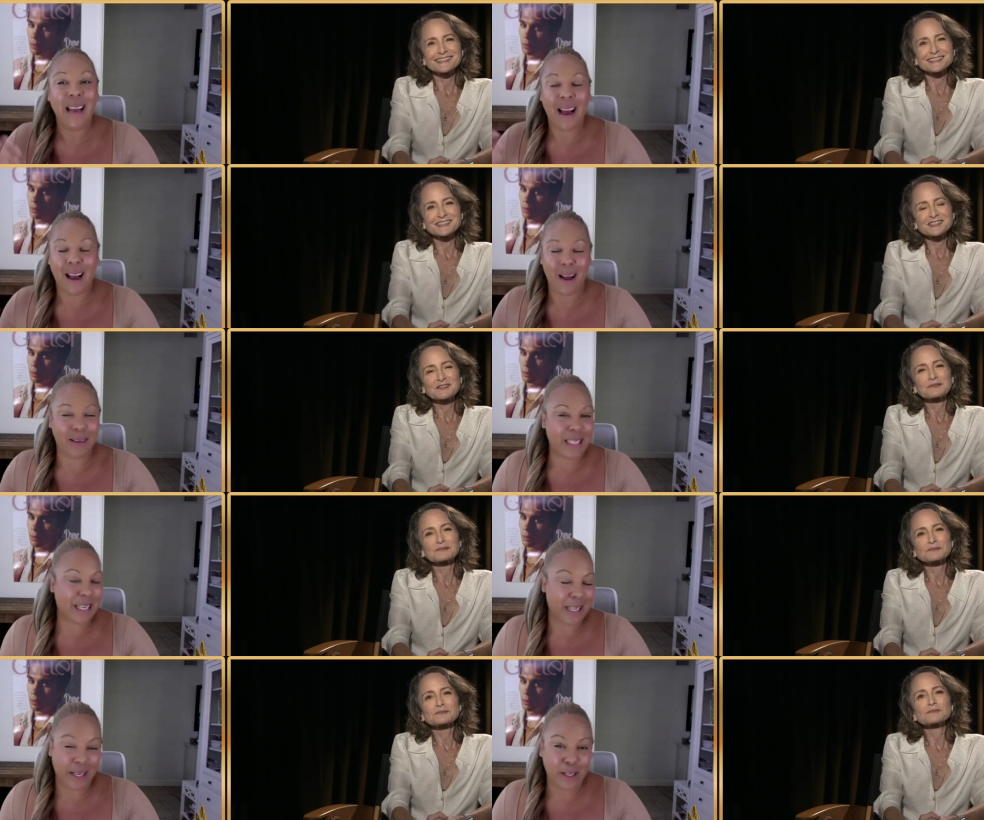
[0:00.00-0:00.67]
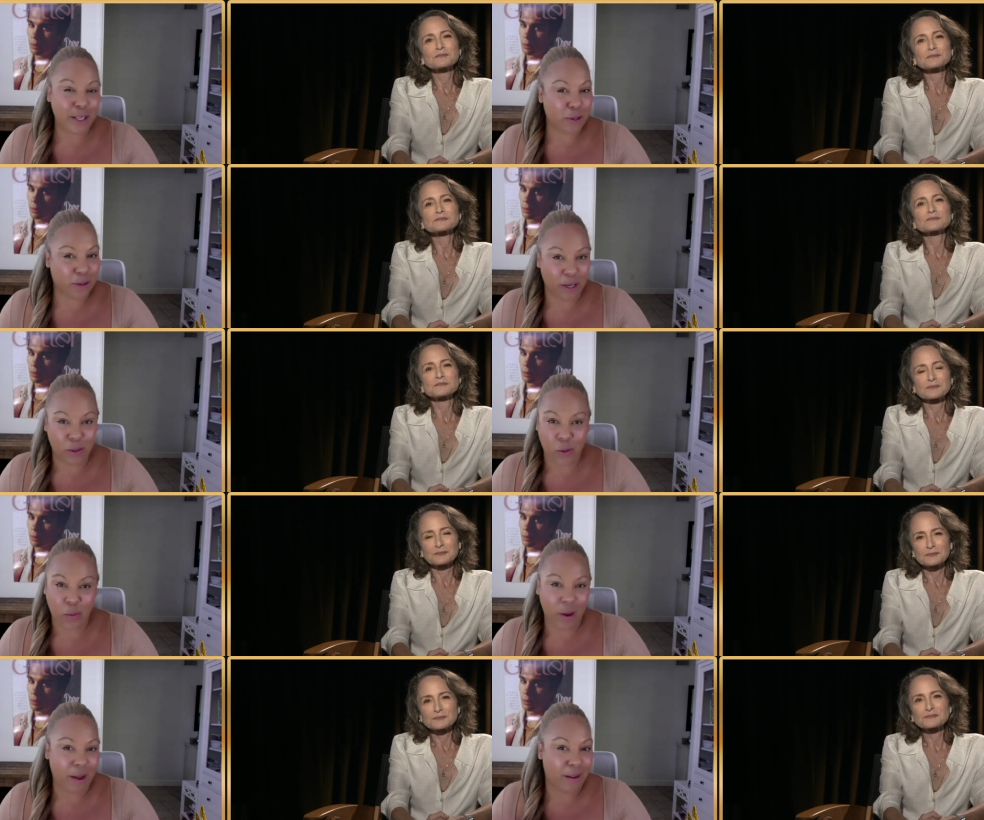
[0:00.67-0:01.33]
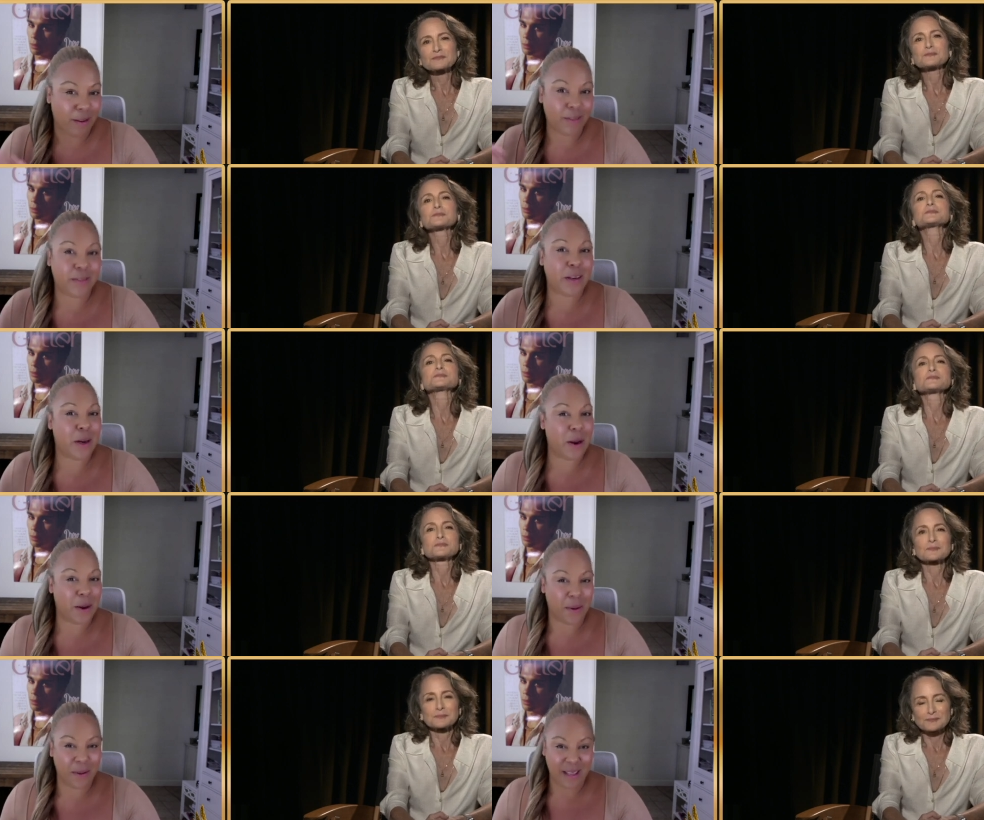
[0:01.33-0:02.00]
Speaker 1: um, District 12, you
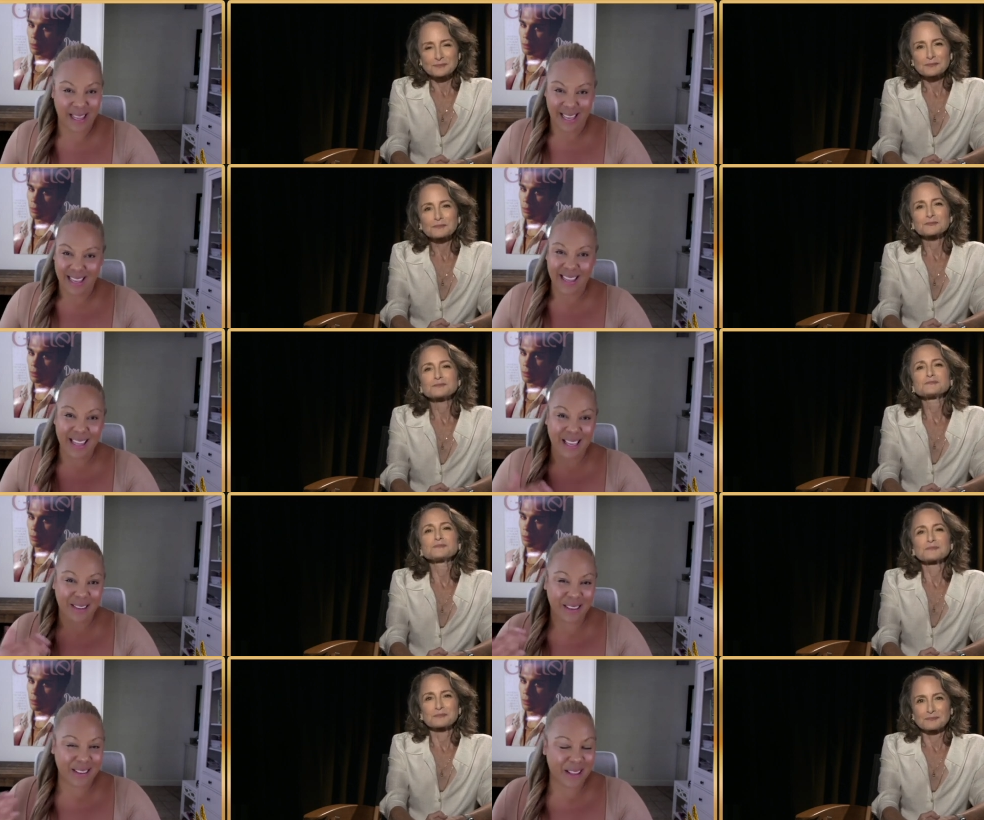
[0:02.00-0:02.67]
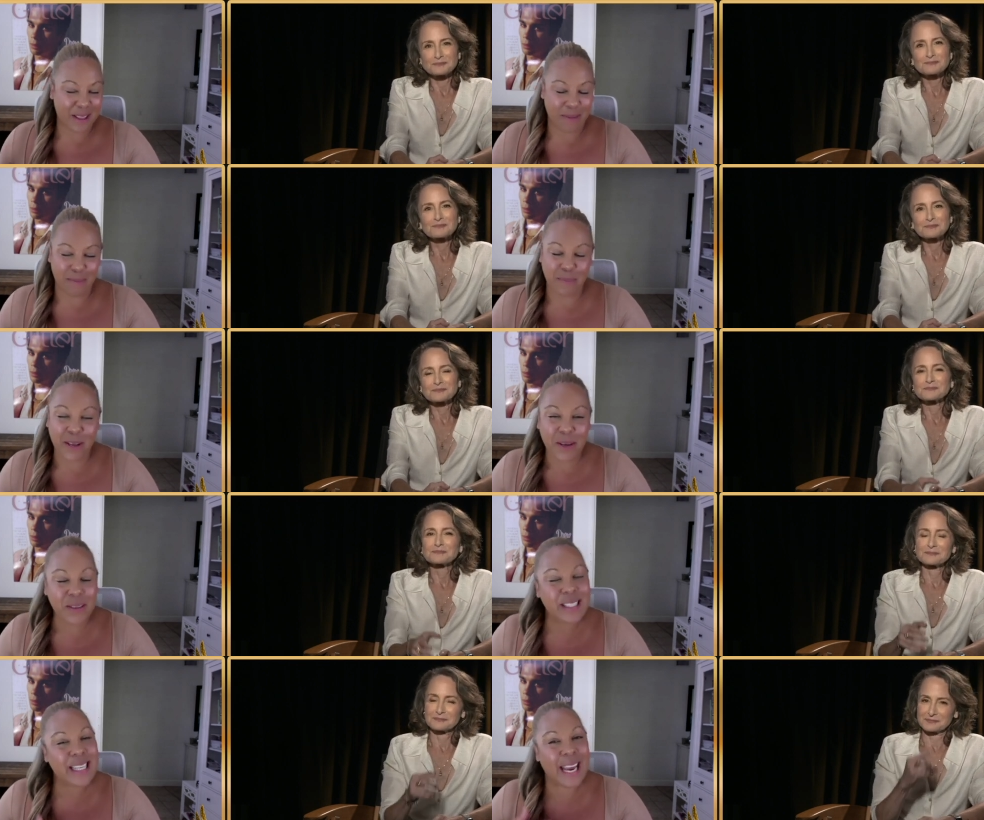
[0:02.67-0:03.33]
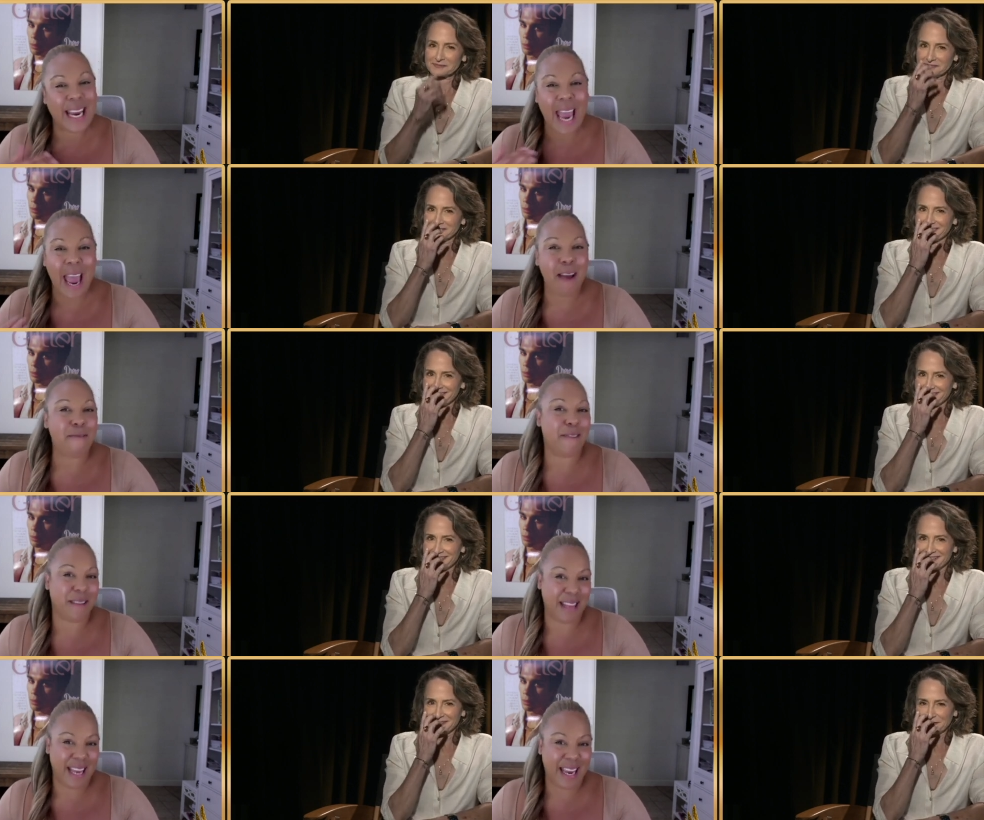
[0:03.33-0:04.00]
know, the, the, the music,
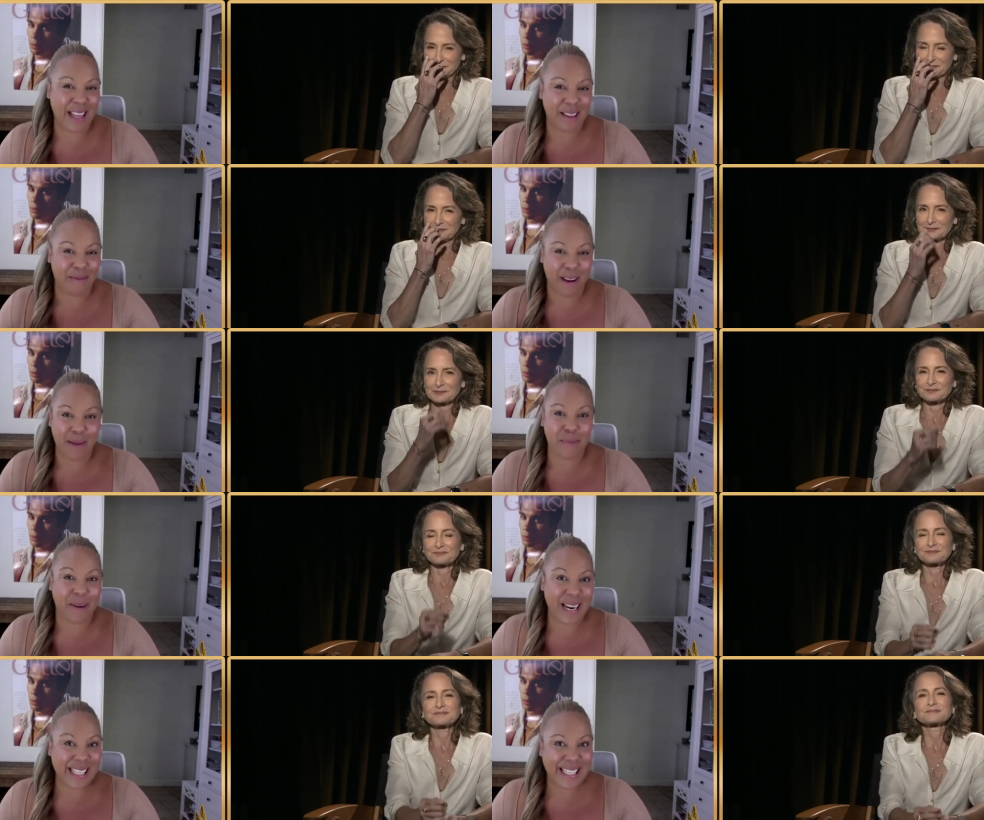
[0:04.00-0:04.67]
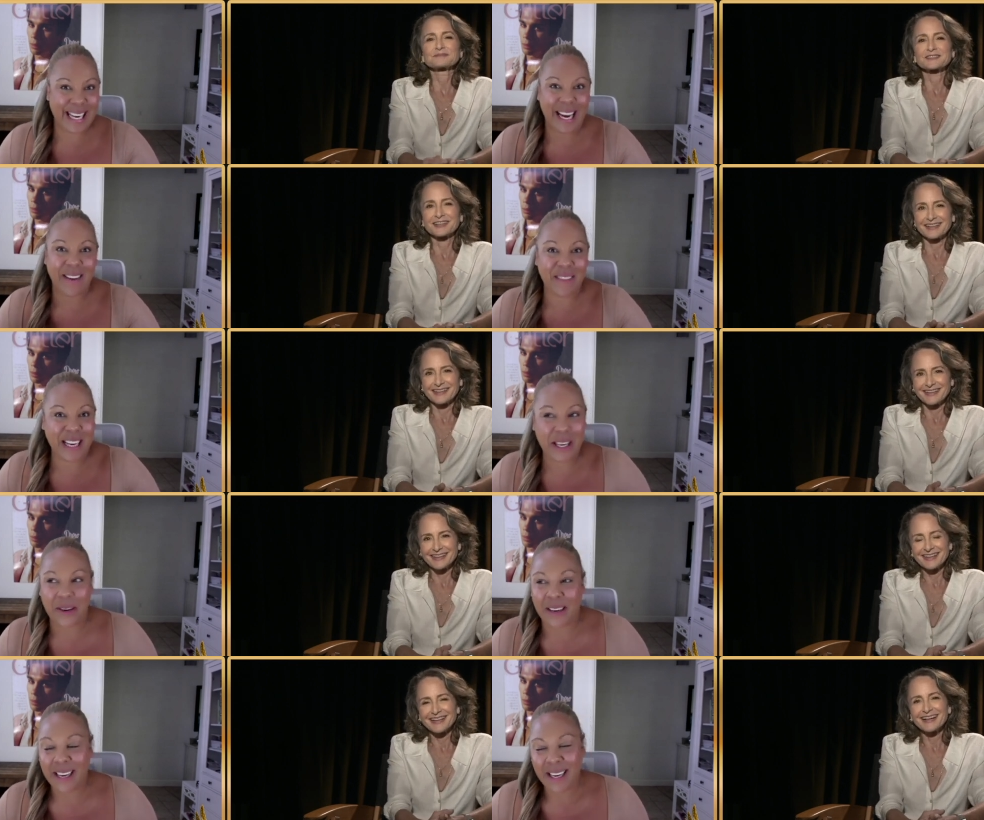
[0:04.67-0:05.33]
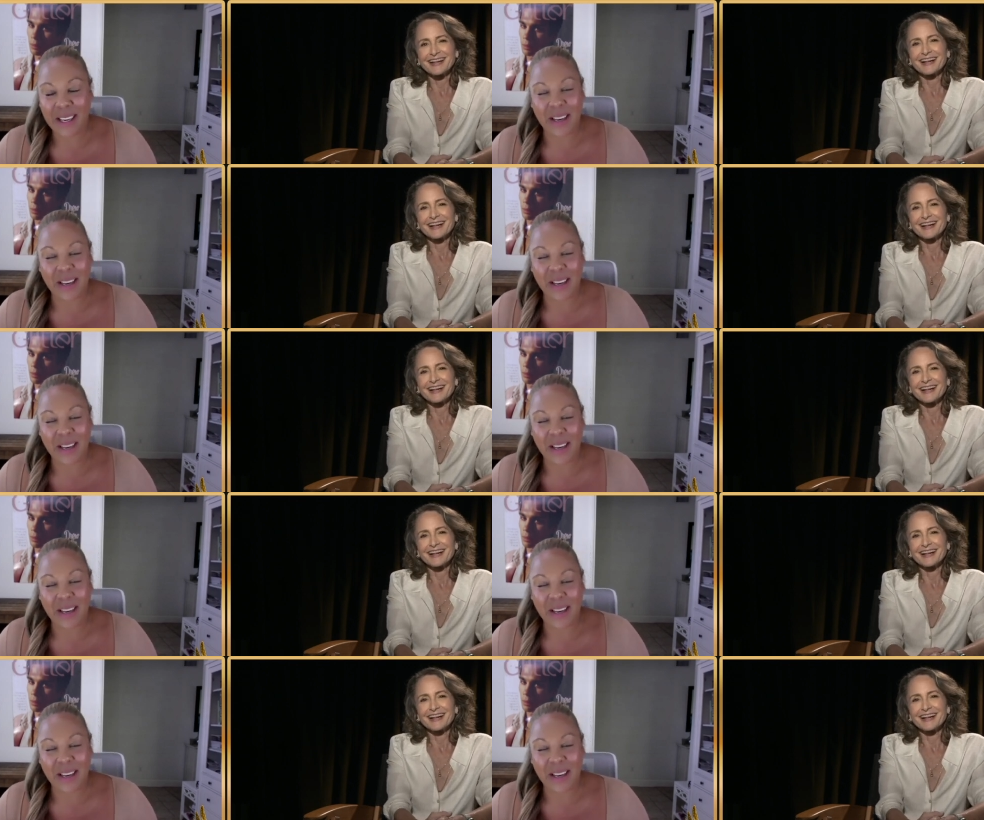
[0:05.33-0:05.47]
everything, the vibration. I mean, you, you